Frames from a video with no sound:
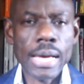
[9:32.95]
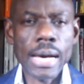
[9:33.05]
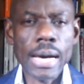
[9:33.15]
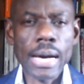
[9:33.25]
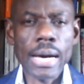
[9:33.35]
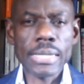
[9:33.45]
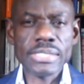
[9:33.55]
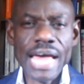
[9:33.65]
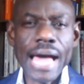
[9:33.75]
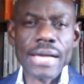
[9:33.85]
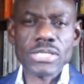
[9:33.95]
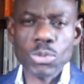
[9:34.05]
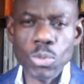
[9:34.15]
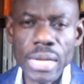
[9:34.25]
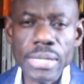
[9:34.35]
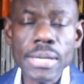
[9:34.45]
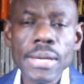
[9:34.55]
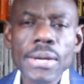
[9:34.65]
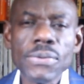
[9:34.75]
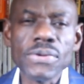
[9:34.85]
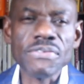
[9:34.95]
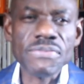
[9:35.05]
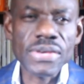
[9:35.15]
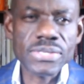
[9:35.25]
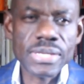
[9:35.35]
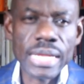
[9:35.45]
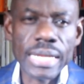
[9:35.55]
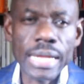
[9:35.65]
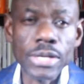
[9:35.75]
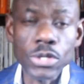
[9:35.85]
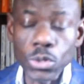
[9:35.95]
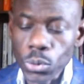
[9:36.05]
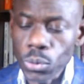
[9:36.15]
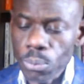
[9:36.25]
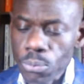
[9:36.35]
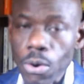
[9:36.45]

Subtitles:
tax when reinvesting in a new